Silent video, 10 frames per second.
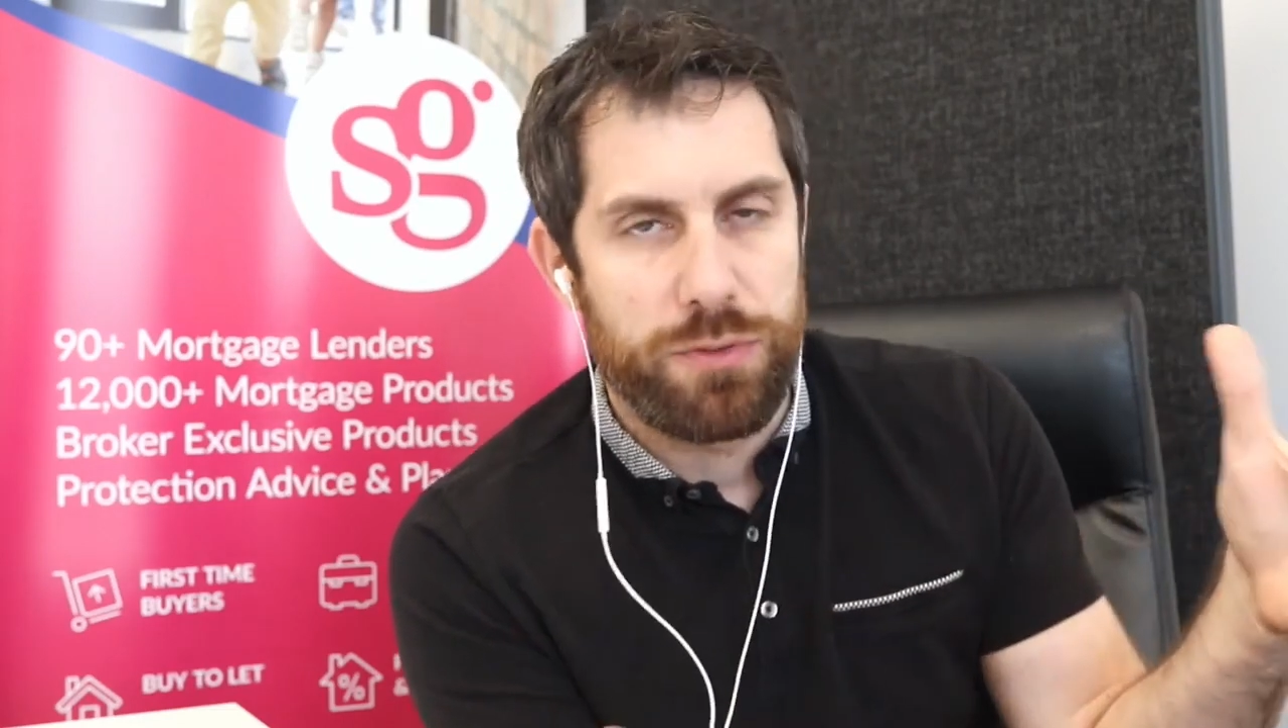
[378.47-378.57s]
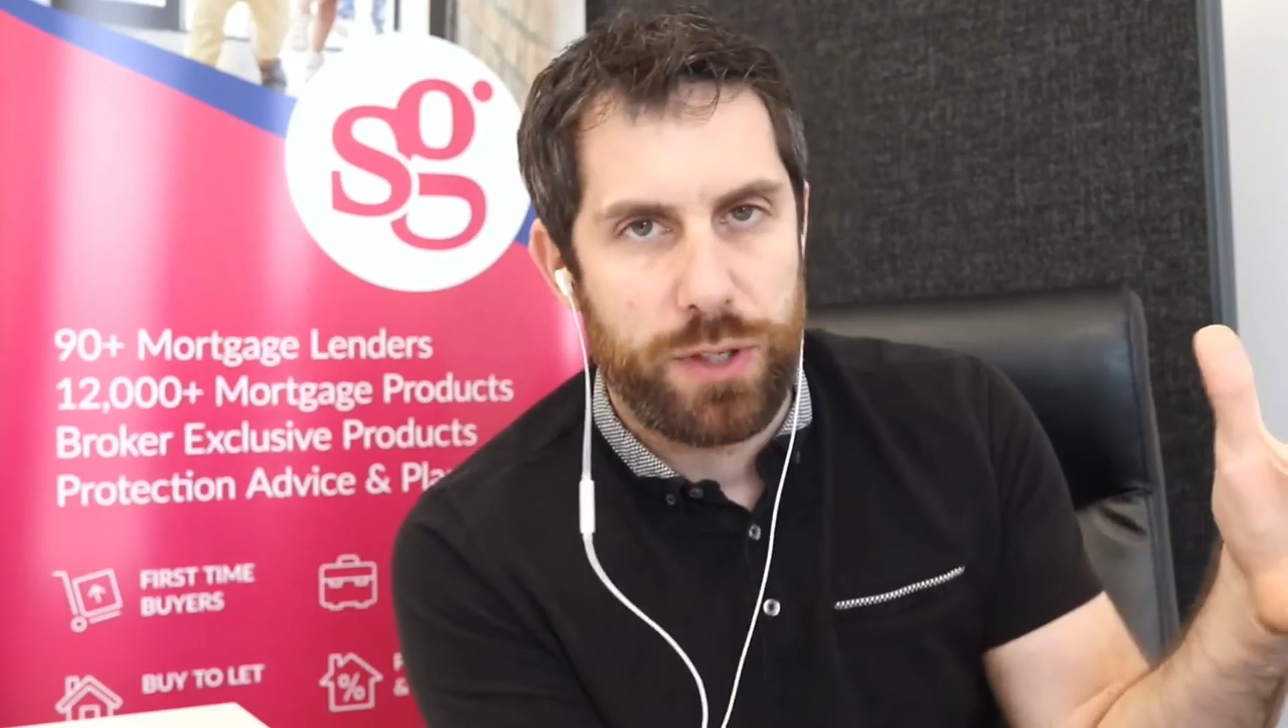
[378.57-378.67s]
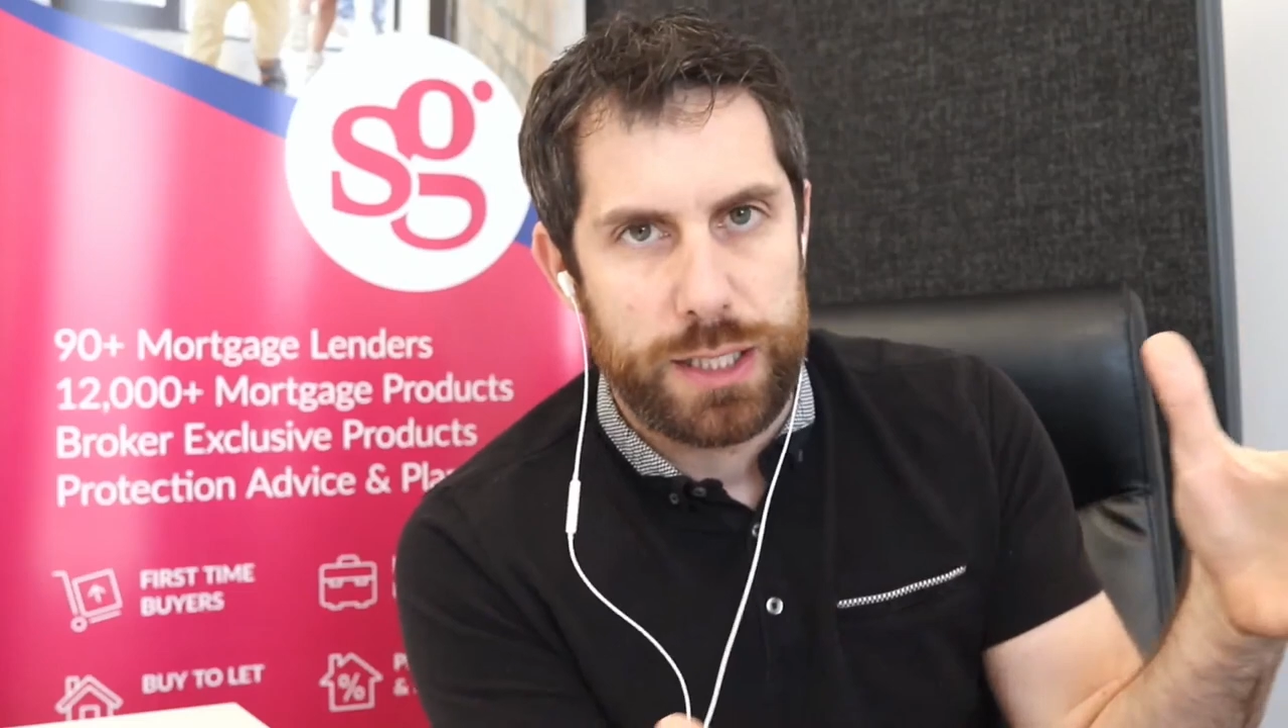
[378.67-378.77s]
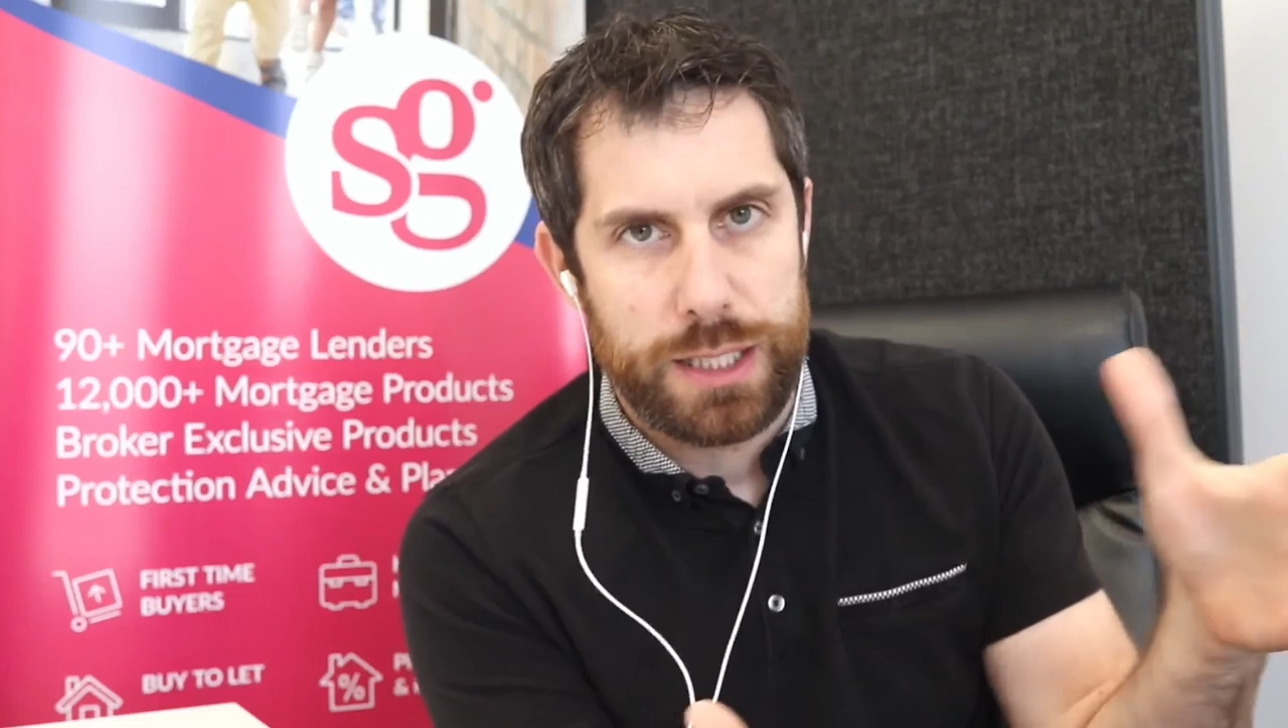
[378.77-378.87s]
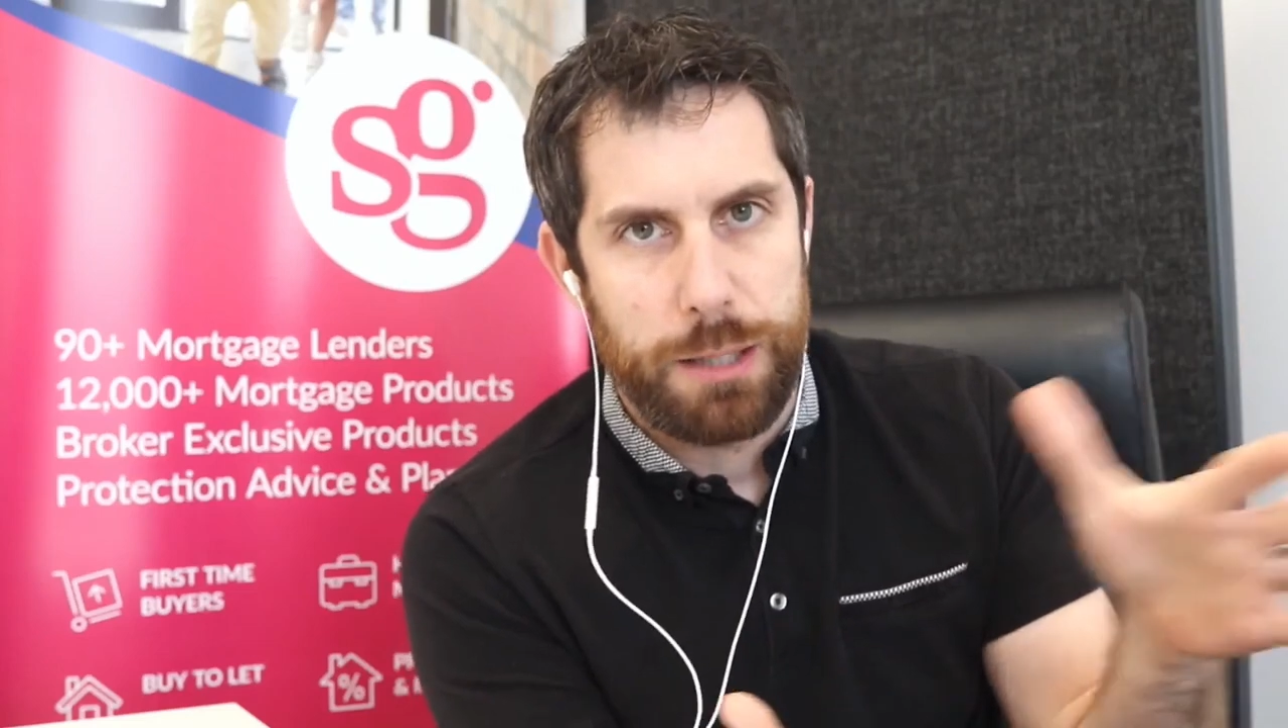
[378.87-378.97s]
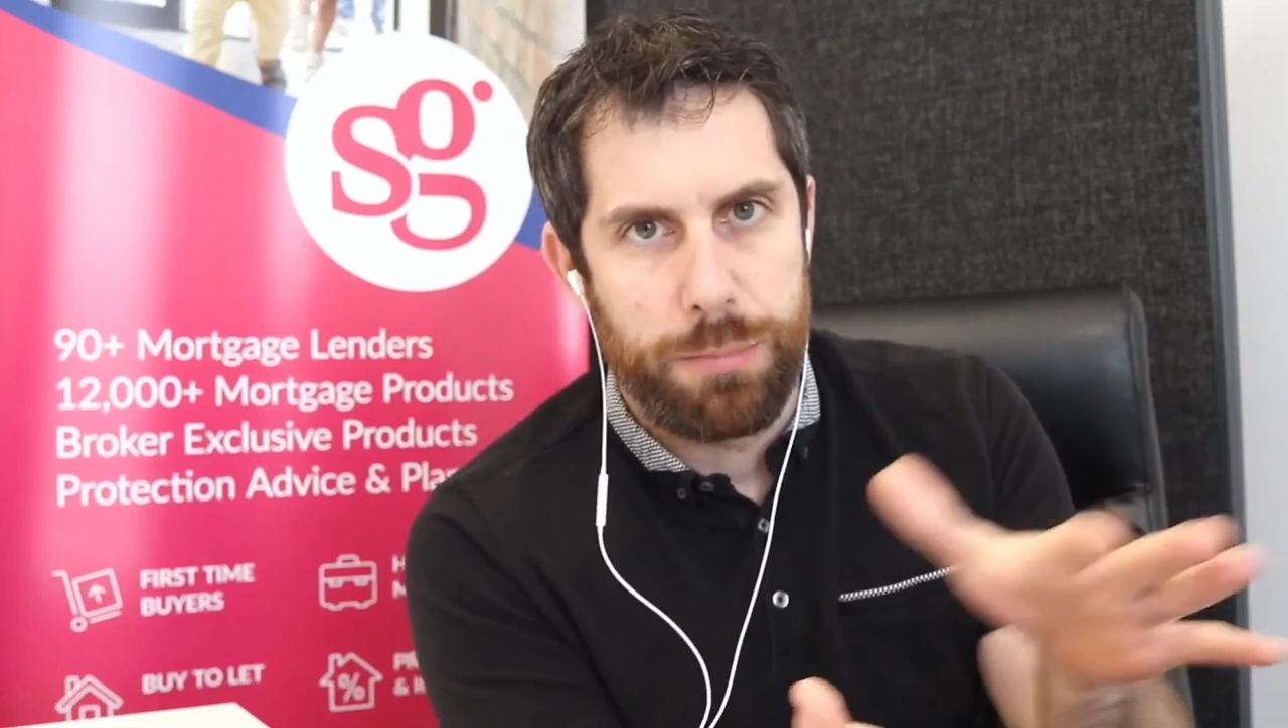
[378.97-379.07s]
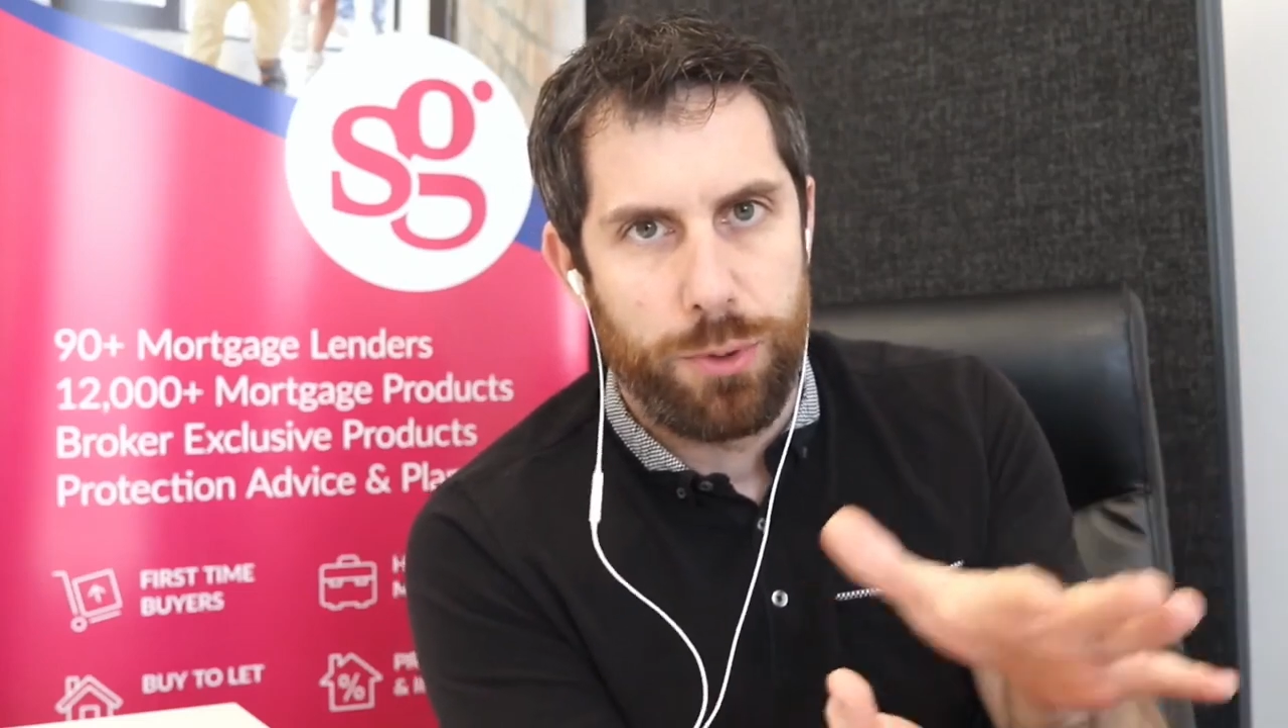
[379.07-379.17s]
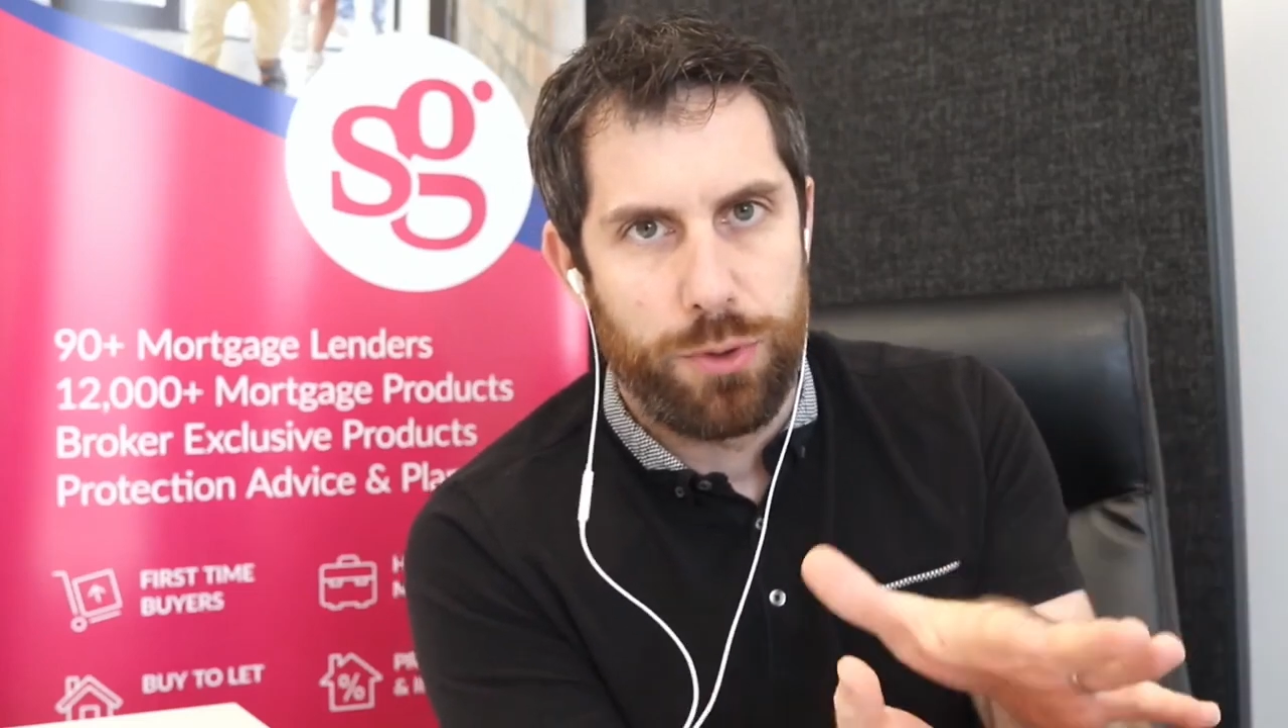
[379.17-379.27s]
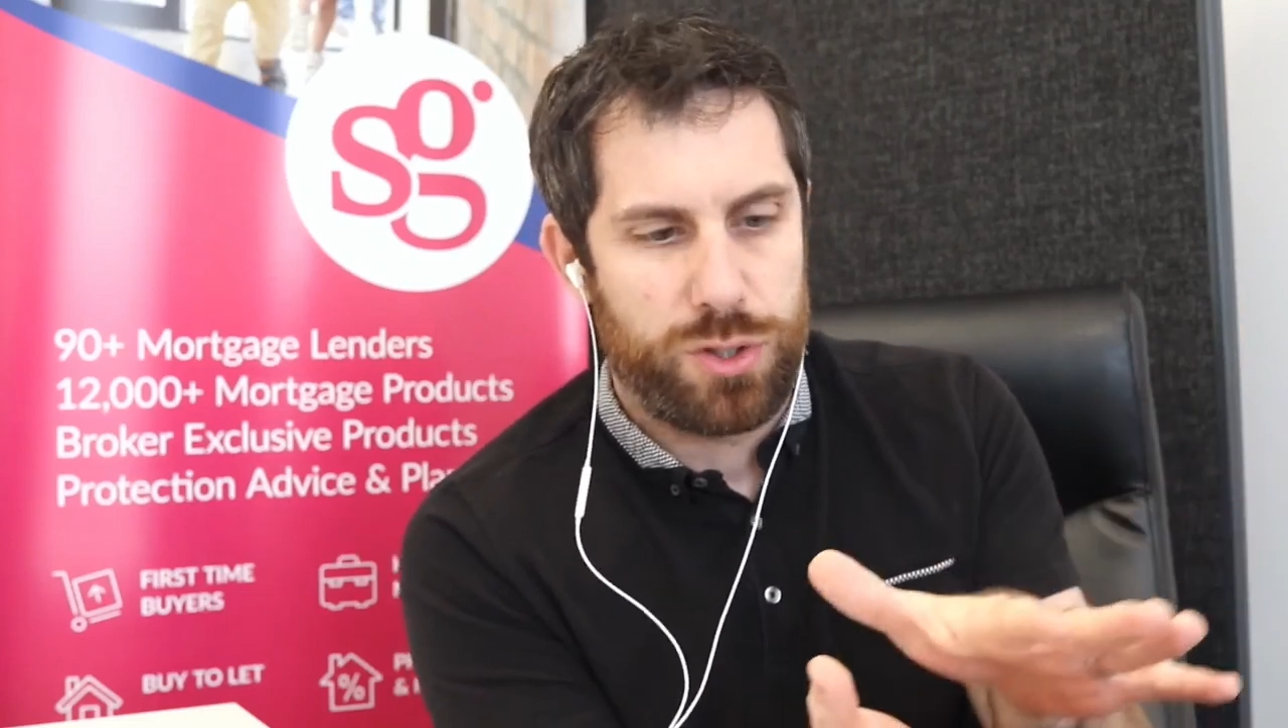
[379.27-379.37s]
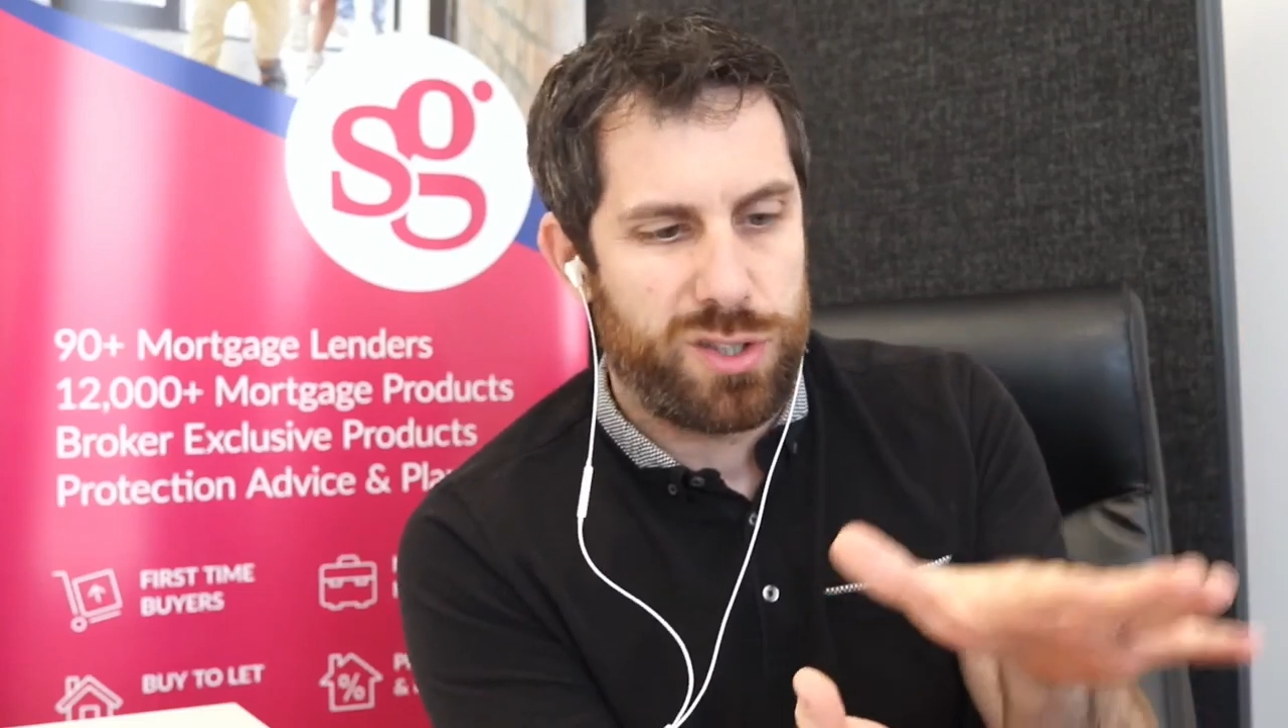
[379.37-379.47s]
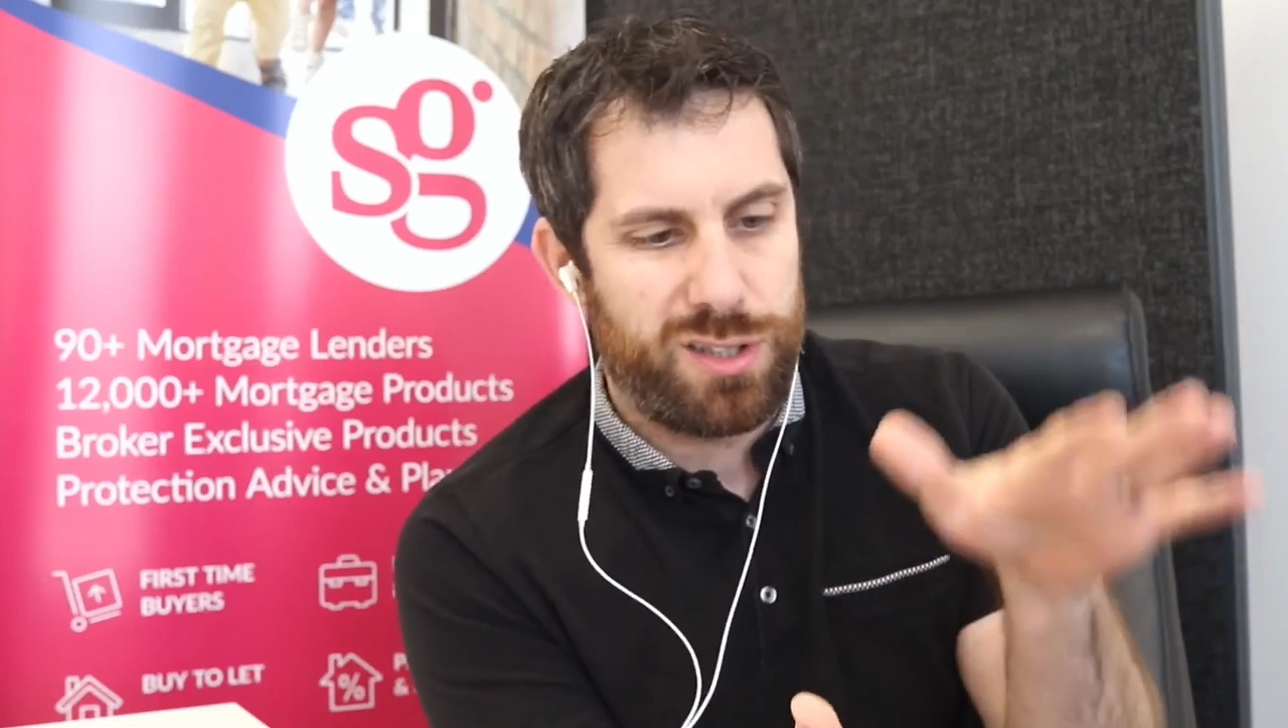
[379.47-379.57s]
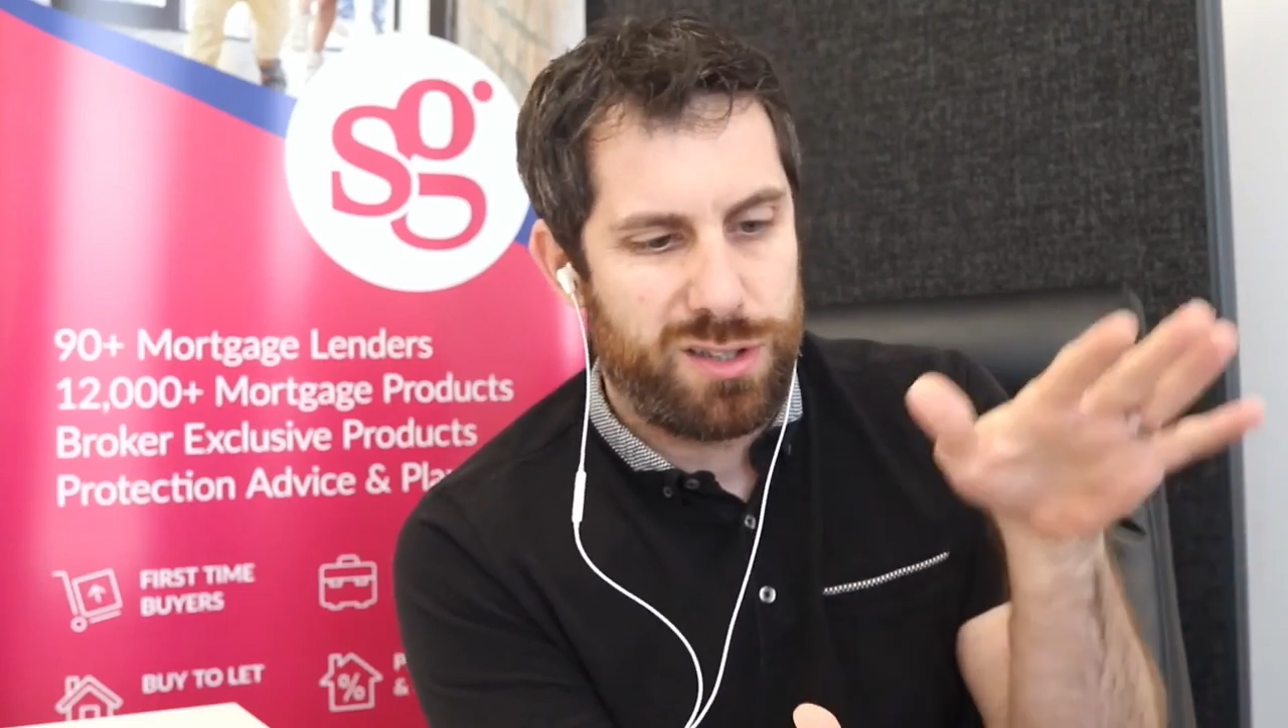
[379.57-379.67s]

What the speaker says: for example, there